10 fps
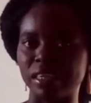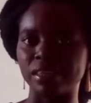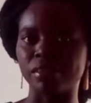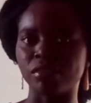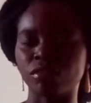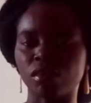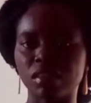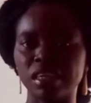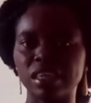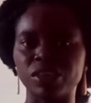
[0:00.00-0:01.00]
in
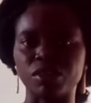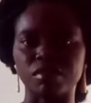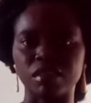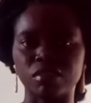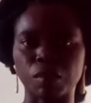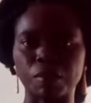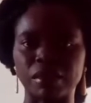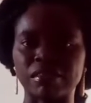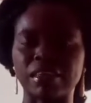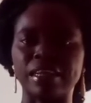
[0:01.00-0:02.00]
studying each of these
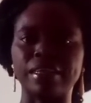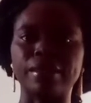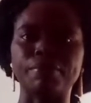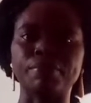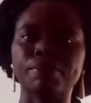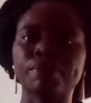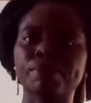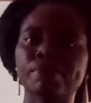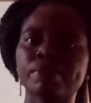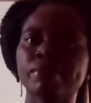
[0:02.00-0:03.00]
topics, and
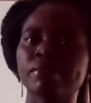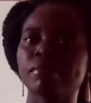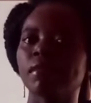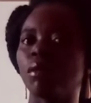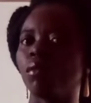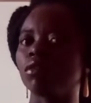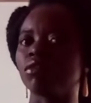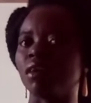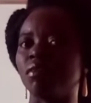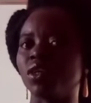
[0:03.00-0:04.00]

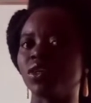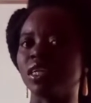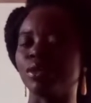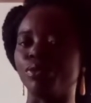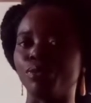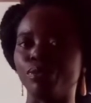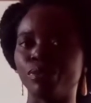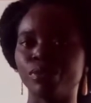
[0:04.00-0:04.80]
what you eventually do.